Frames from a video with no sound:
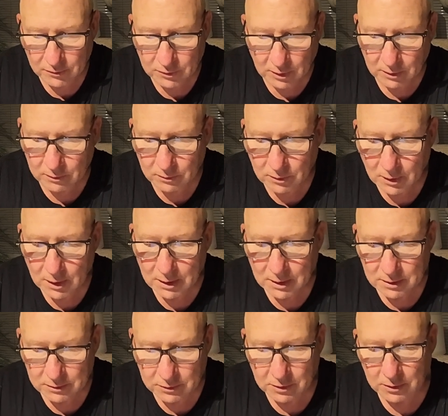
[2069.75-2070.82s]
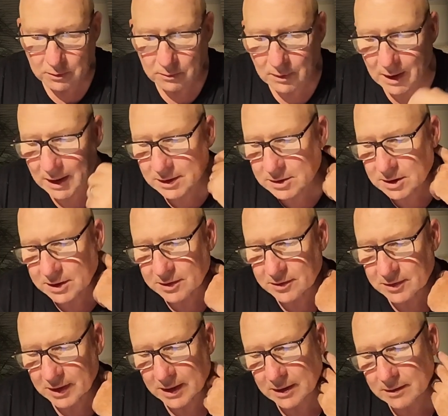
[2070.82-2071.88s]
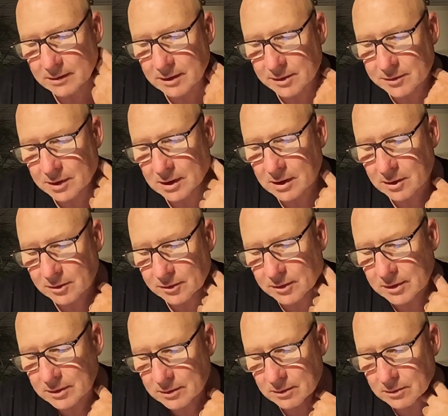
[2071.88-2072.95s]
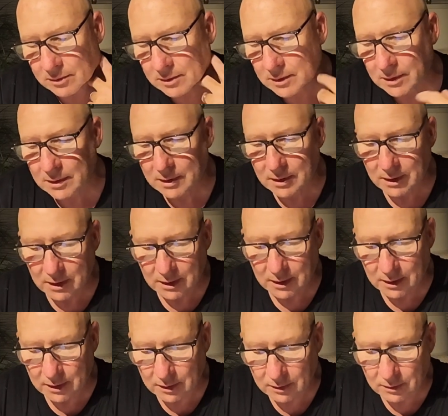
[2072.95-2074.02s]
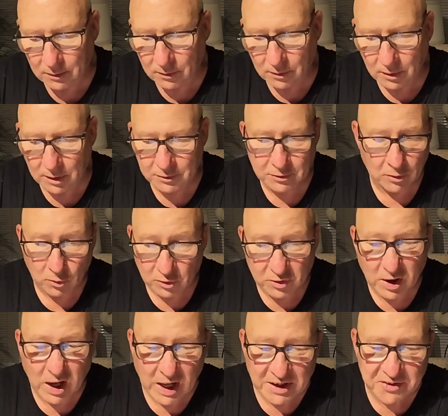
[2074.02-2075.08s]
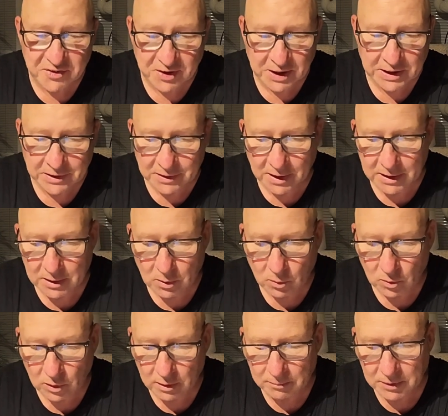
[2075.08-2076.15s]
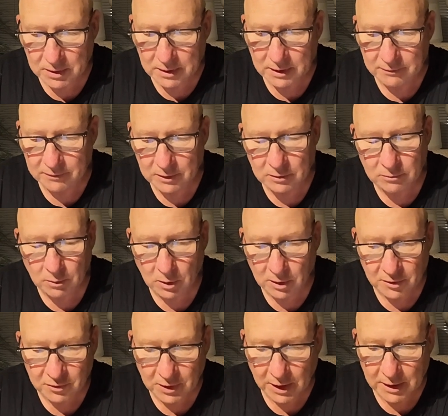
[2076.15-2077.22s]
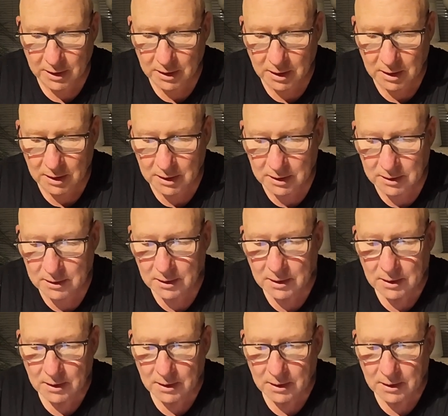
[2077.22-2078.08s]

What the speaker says: So to actually set a task or a scene they call it, but if you want to set an alert,